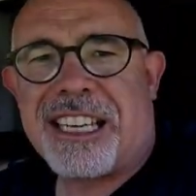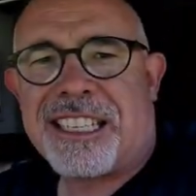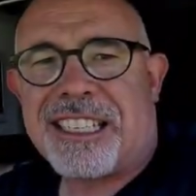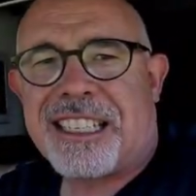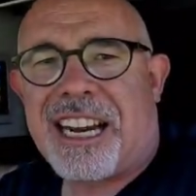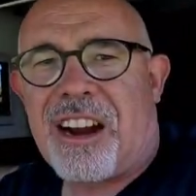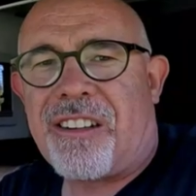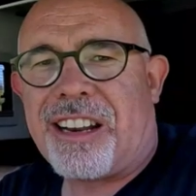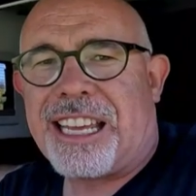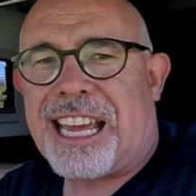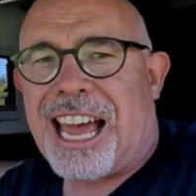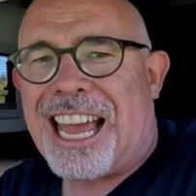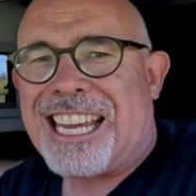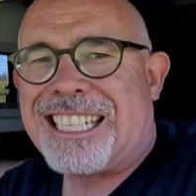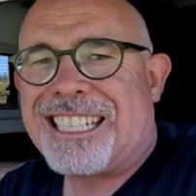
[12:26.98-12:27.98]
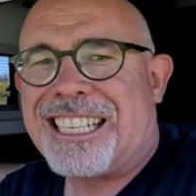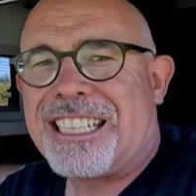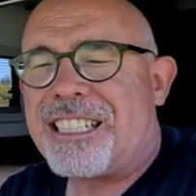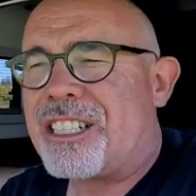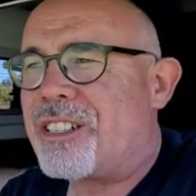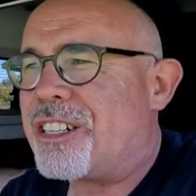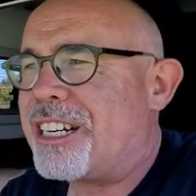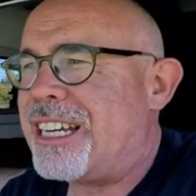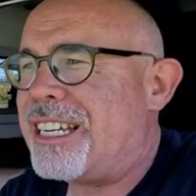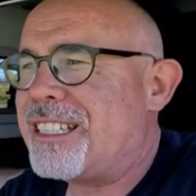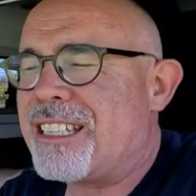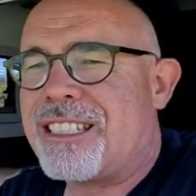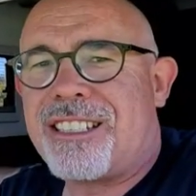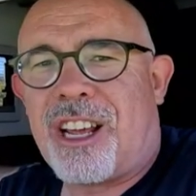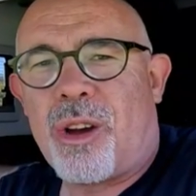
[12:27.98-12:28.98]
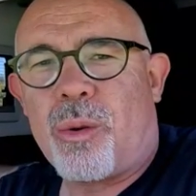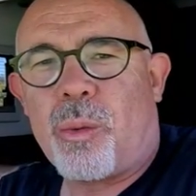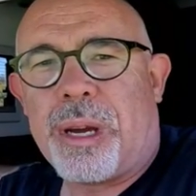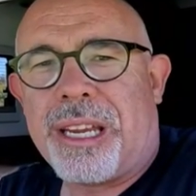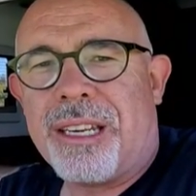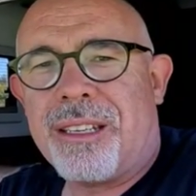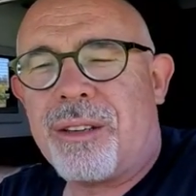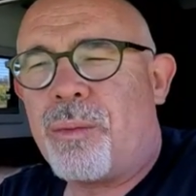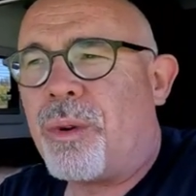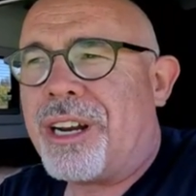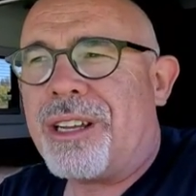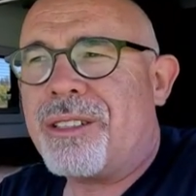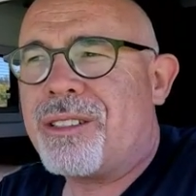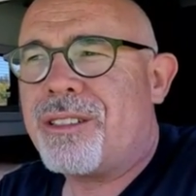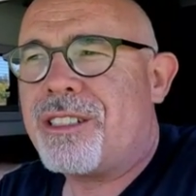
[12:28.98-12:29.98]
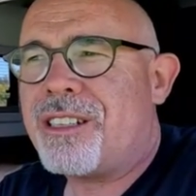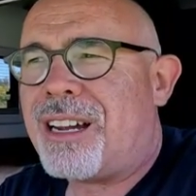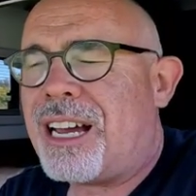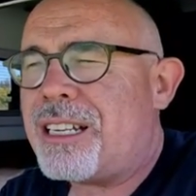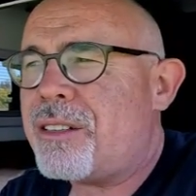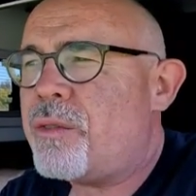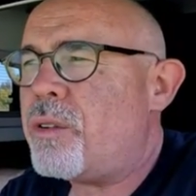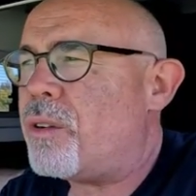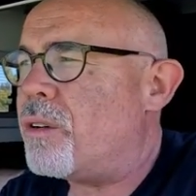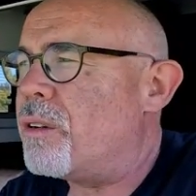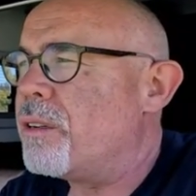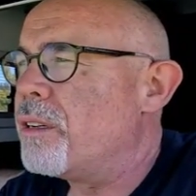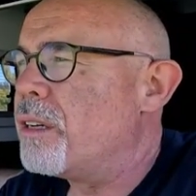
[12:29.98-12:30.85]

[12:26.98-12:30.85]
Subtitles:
says it's currently 18 degrees. There's no wind. What else could you ask for?